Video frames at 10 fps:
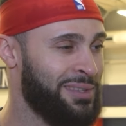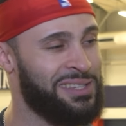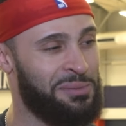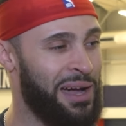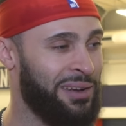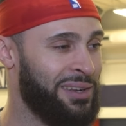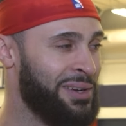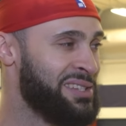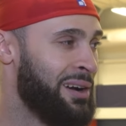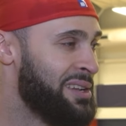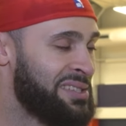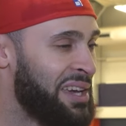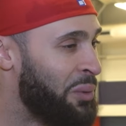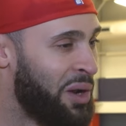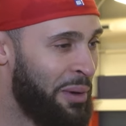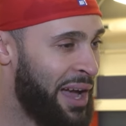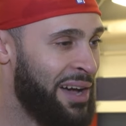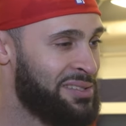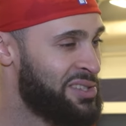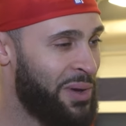You know, he's already staying at one of my houses,